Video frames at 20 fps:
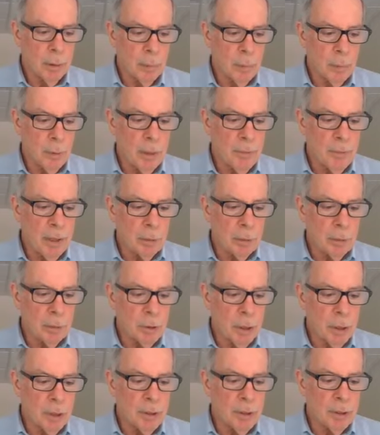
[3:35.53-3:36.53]
We of the
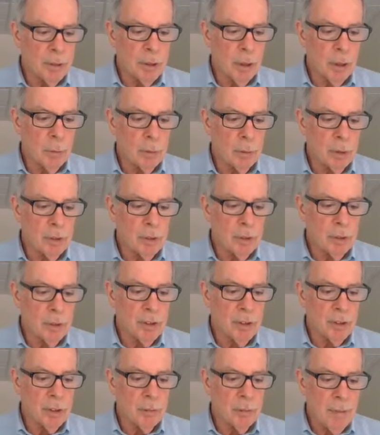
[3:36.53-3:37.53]
Elder Justice Coalition are
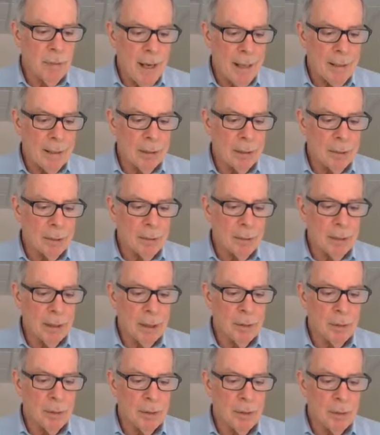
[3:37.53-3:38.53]
still fighting to
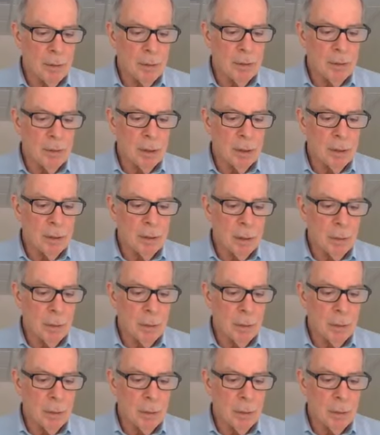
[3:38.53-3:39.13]
get this 13